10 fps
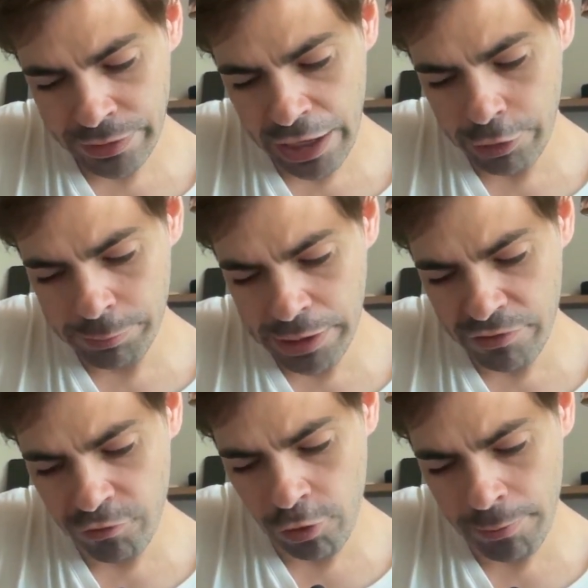That could be a
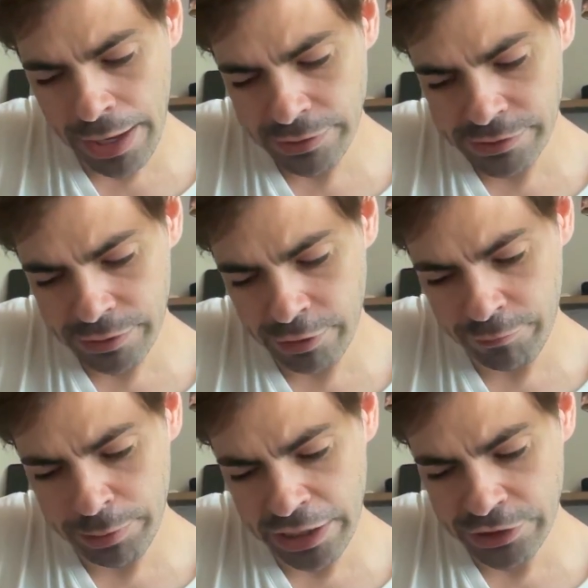format,
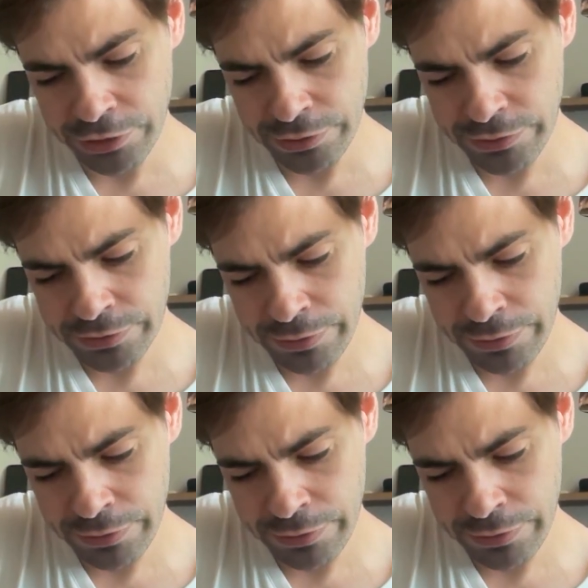compilations.